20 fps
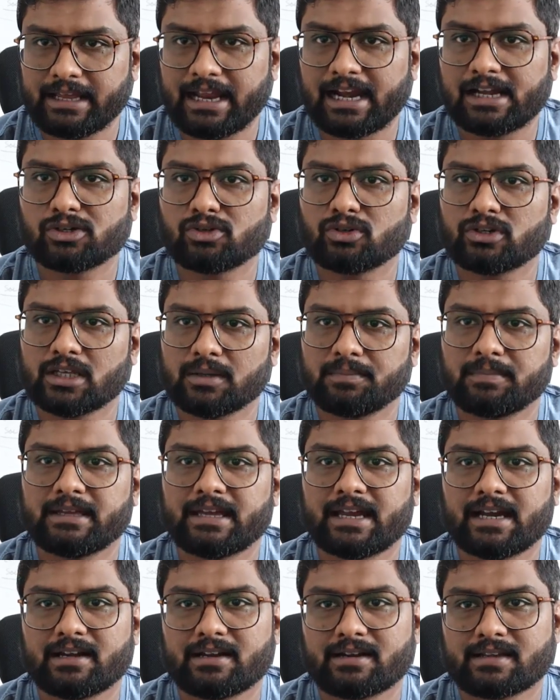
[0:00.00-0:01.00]
L two T P
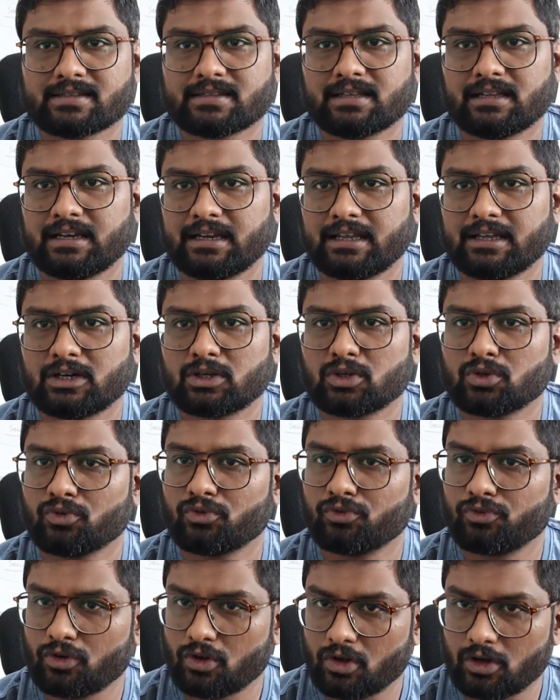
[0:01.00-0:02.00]
address the layer two
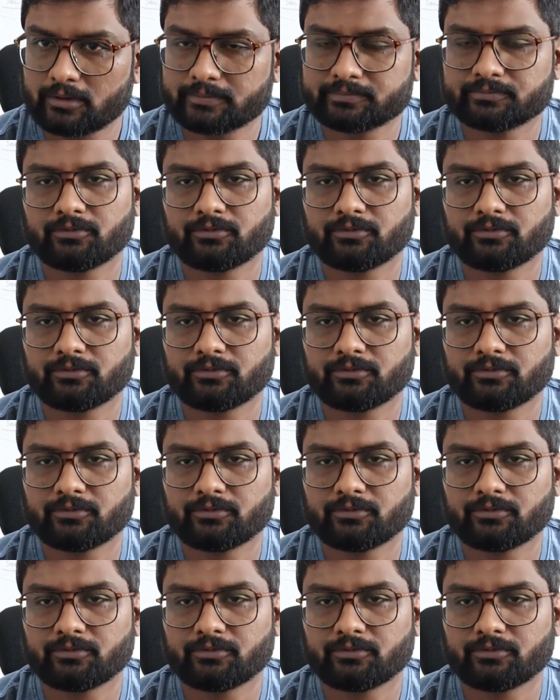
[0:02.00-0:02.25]
flaw